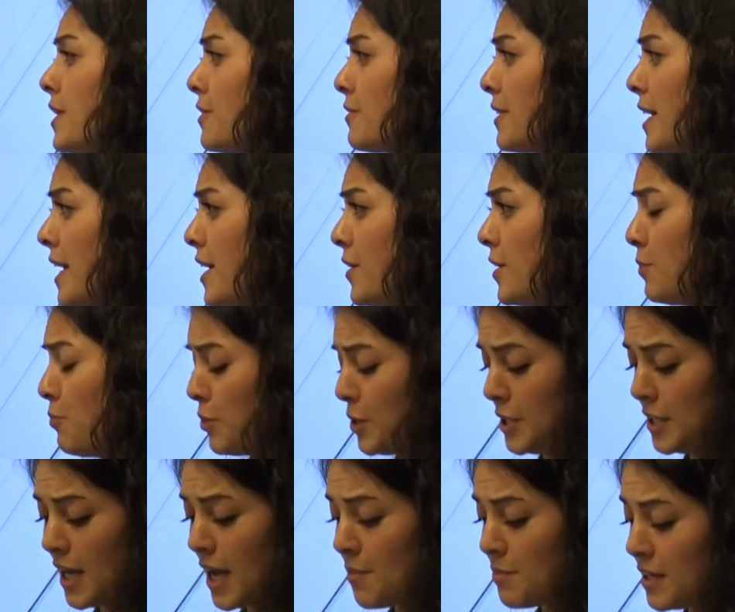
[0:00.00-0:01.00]
around in
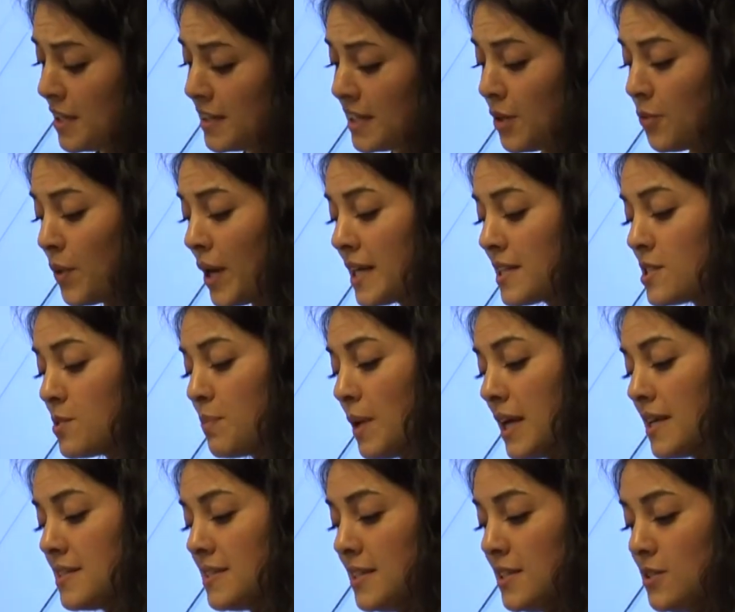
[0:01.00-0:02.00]
predominantly white
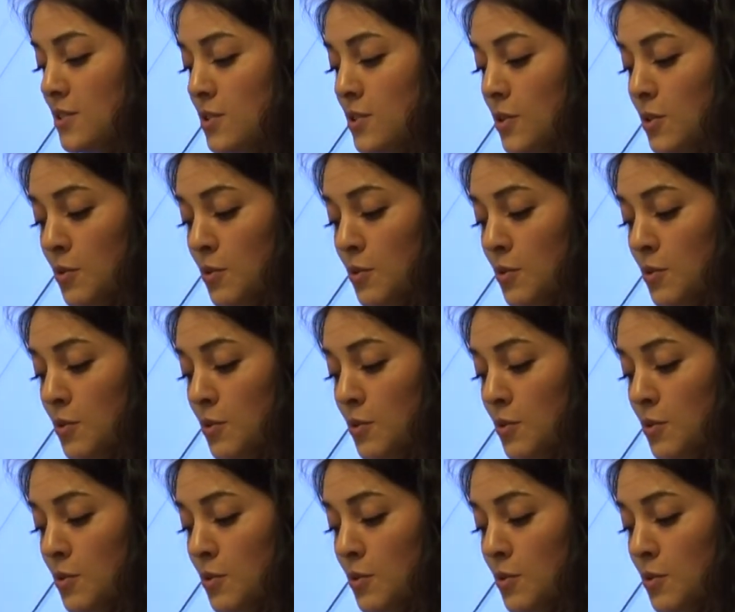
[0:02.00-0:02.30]
spaces